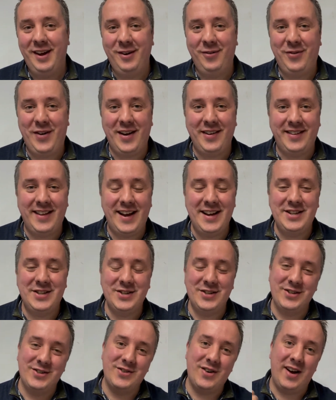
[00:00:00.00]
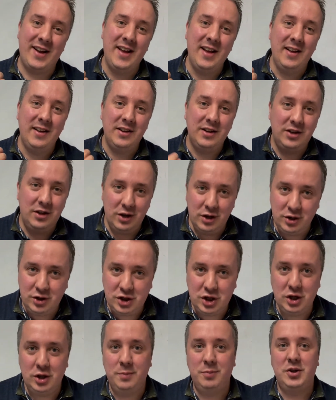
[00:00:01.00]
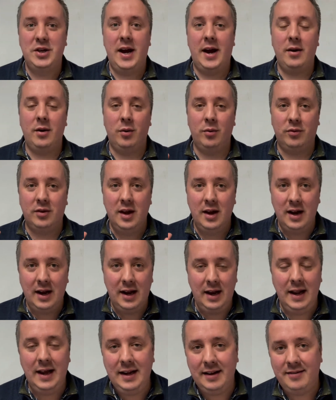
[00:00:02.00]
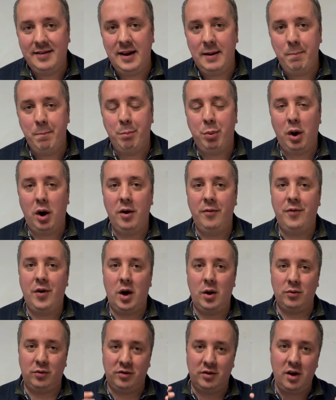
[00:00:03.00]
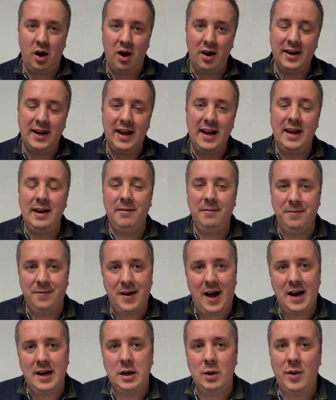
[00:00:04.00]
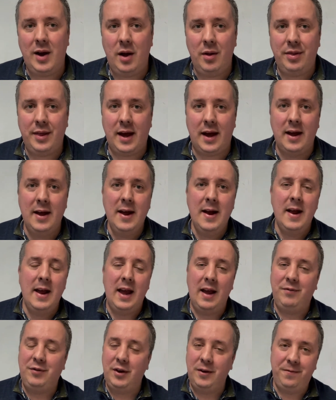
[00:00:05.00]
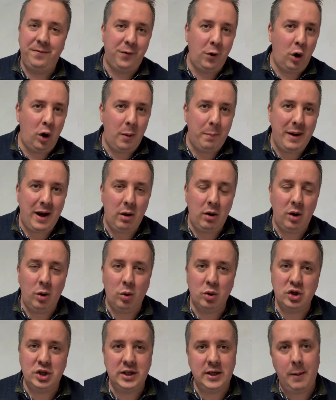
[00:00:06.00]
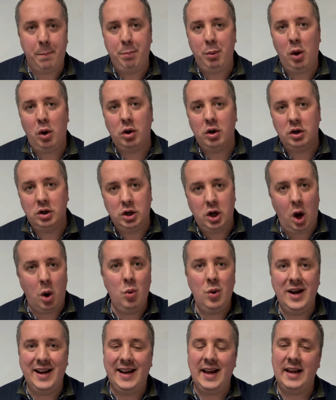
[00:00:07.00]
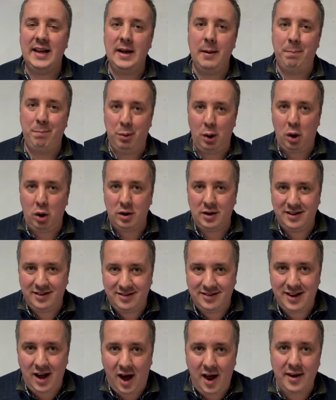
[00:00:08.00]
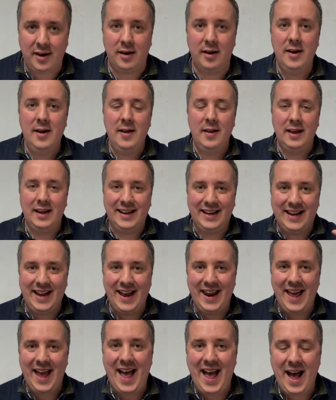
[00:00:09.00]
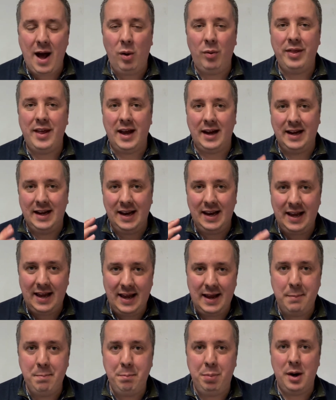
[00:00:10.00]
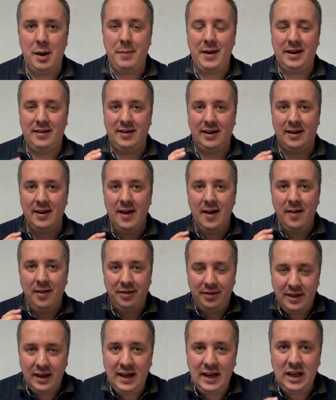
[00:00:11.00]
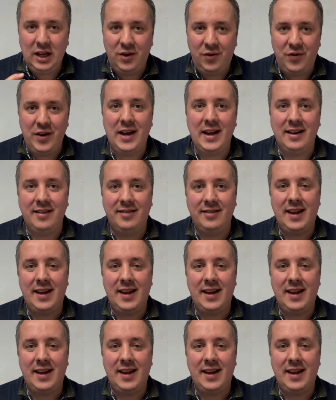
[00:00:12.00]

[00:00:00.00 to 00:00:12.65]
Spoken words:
foundations, right? YouTube channels, LinkedIn profiles, start getting value out there. If you thought about launching a blog, go and get your blog done, Get it out there, get it implemented. These things